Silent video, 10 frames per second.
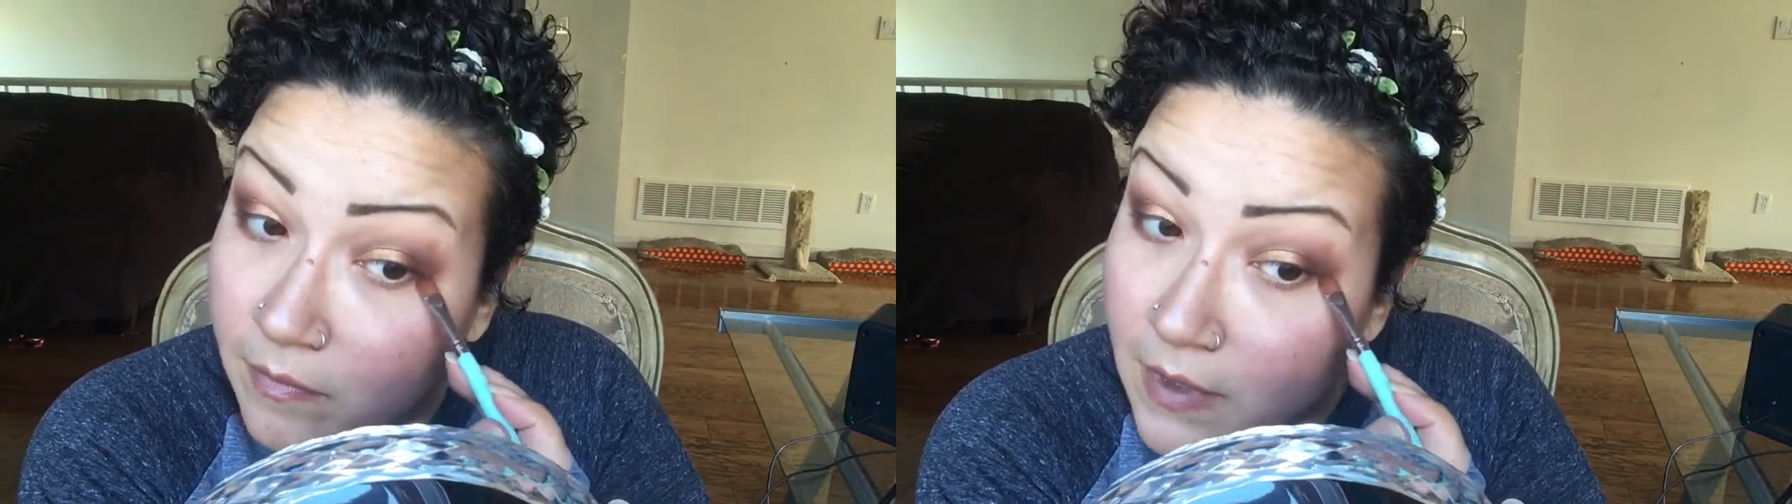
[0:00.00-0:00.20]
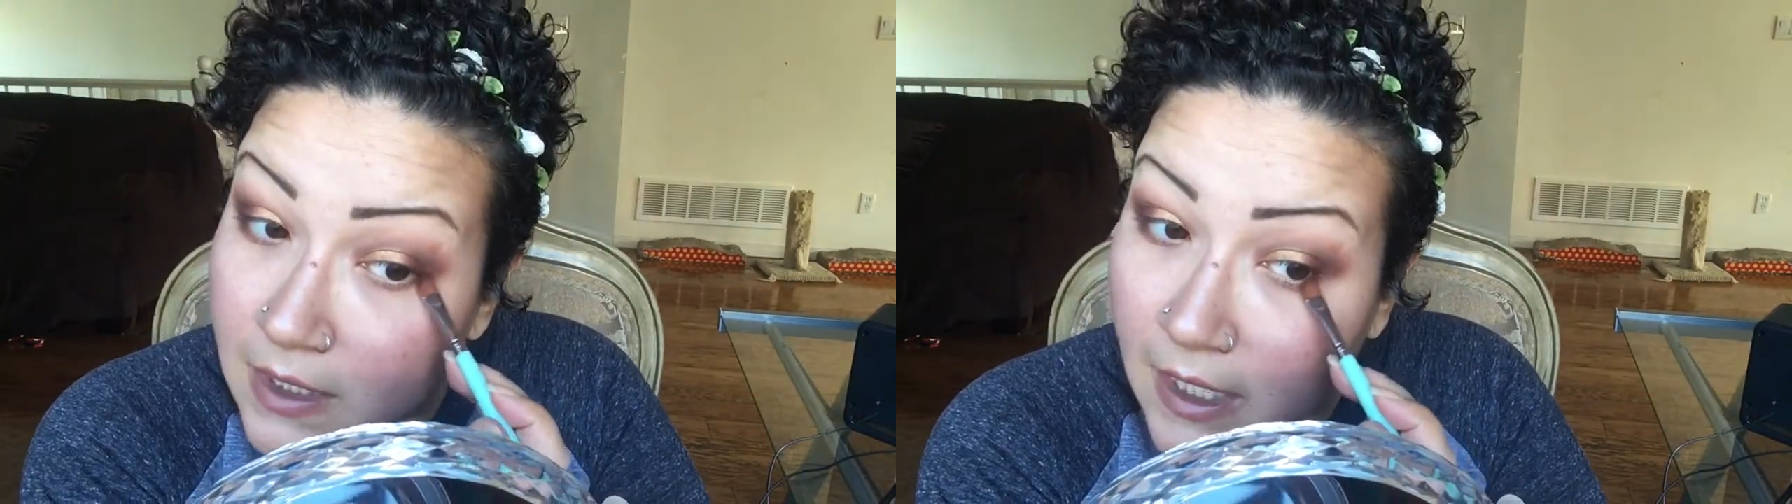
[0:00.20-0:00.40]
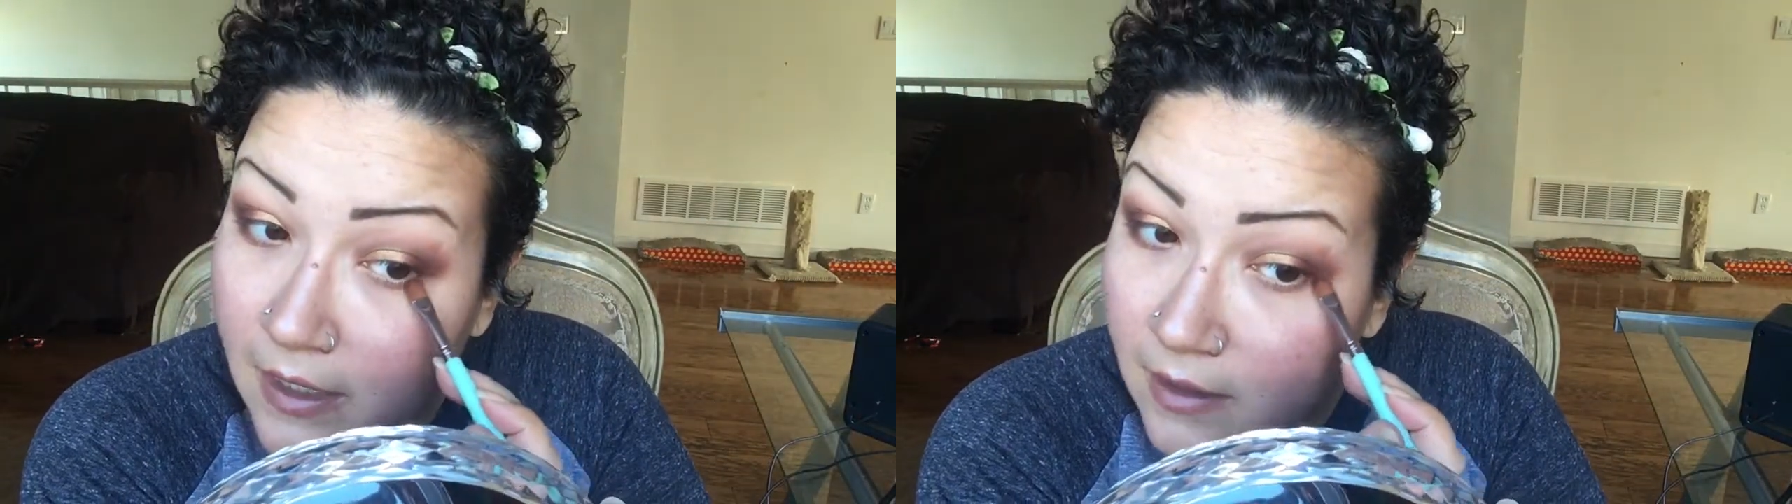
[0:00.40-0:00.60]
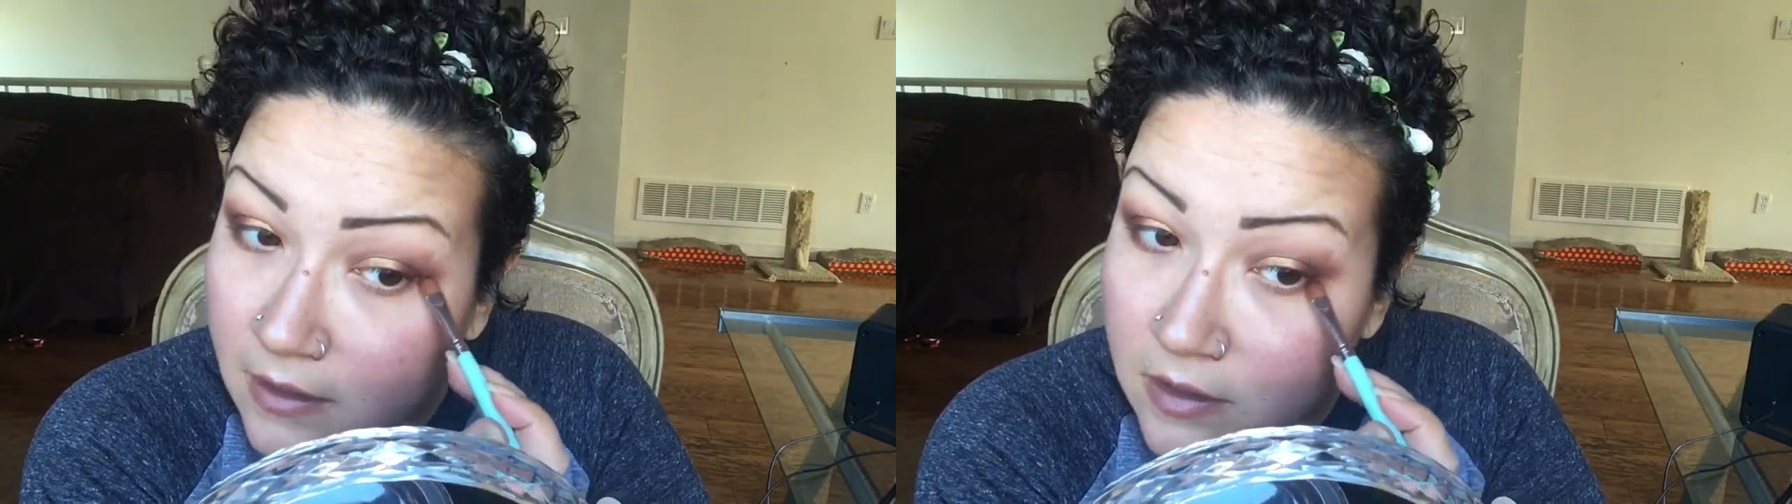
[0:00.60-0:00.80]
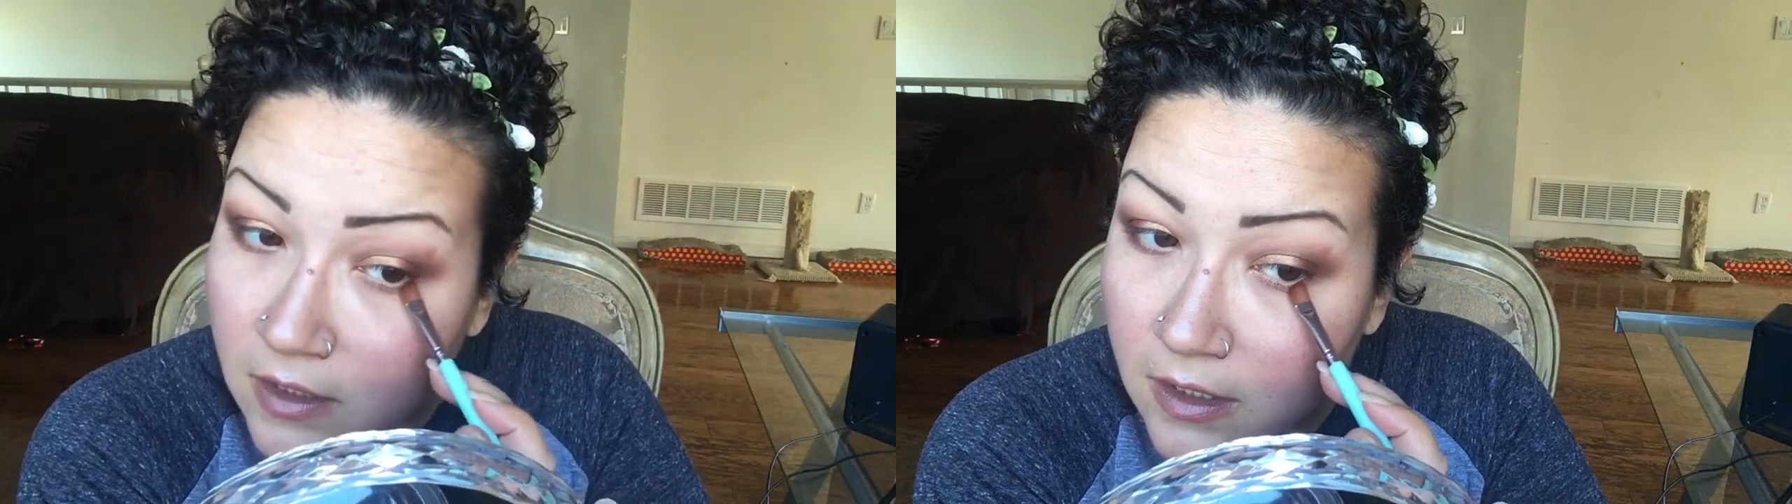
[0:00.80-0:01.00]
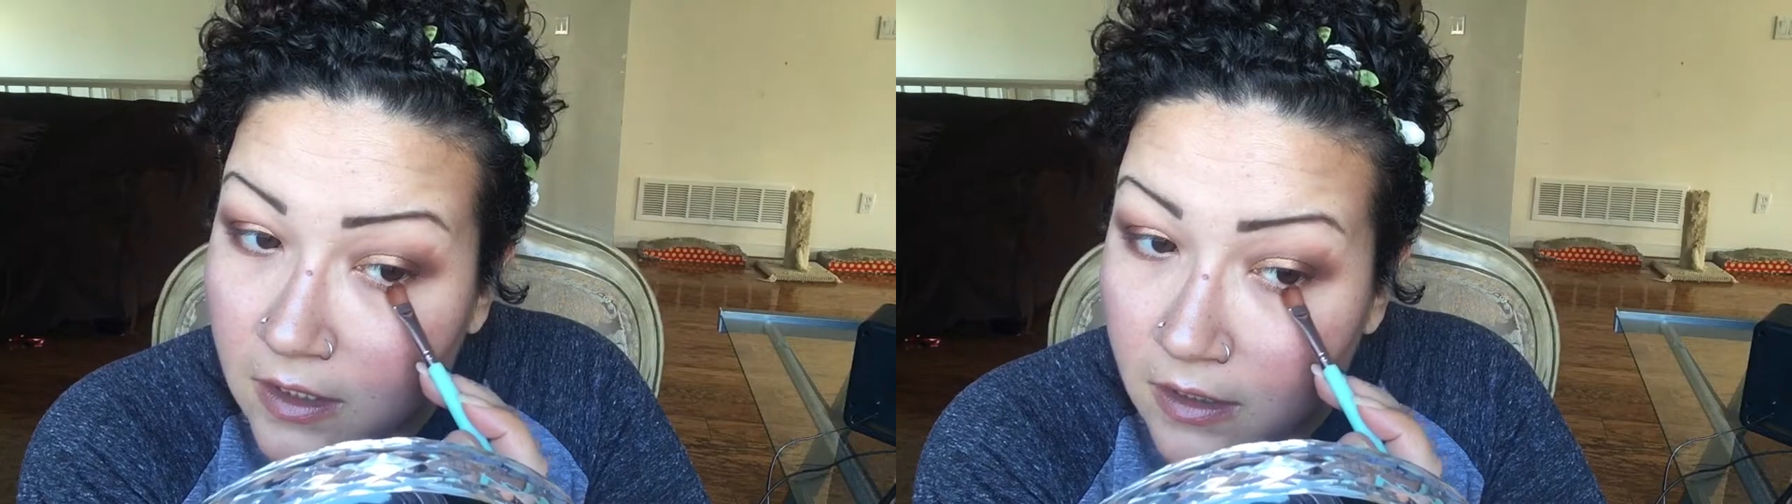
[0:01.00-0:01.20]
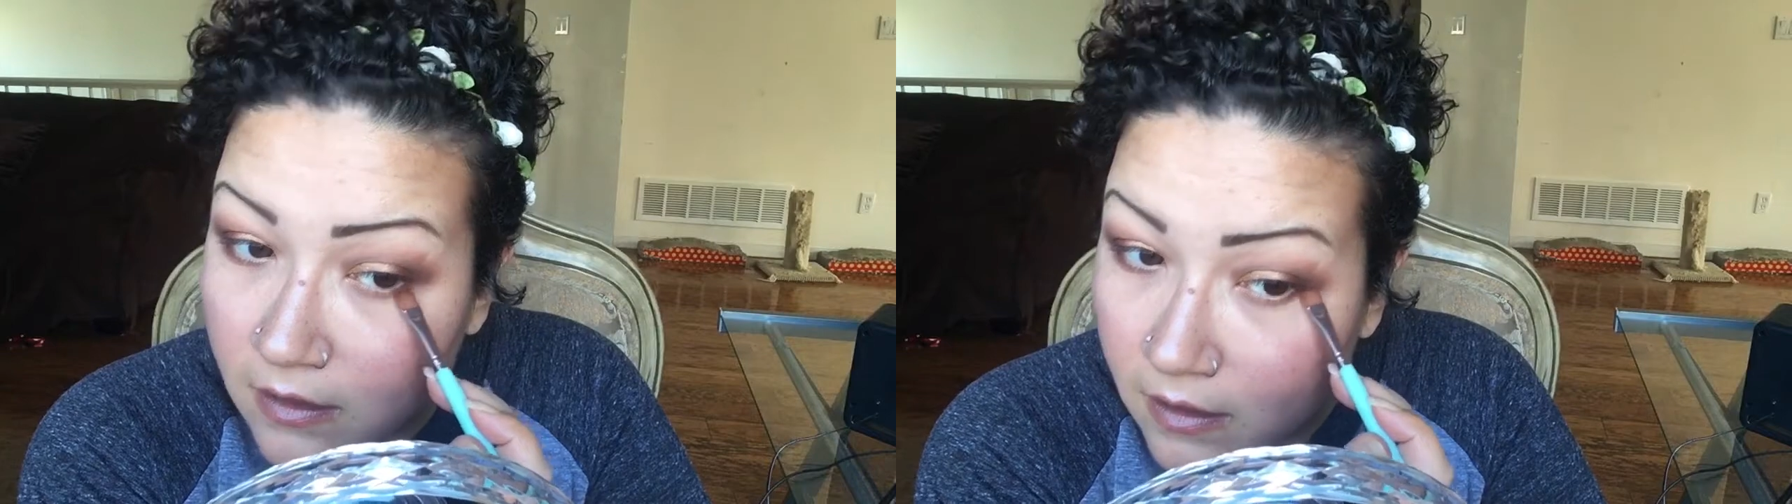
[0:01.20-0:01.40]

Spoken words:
metallic shade.